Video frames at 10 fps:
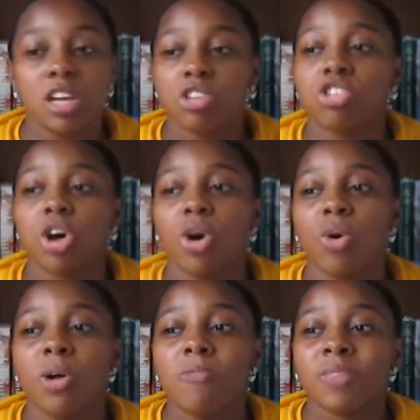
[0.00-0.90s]

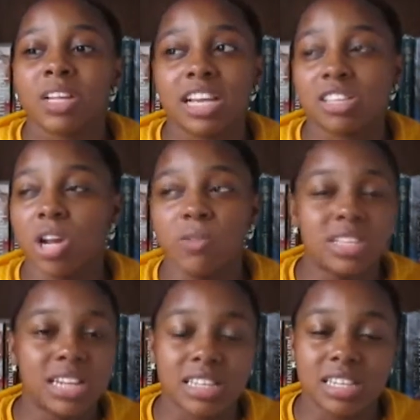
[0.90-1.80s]
so that's the only
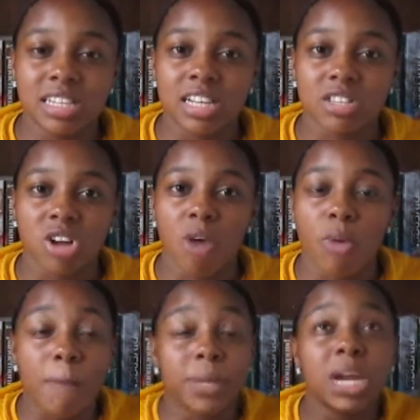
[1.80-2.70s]
reason I took a star
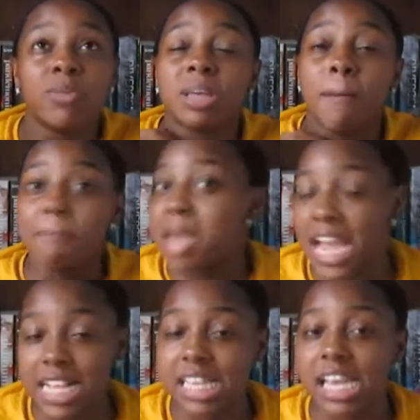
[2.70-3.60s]
away. But it was
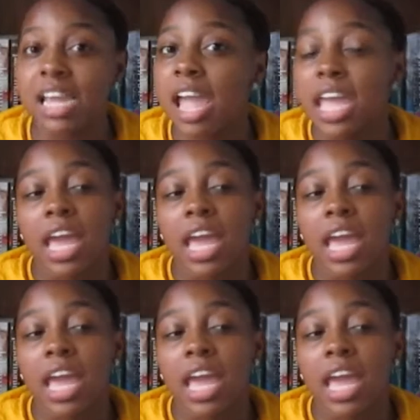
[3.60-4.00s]
amazing.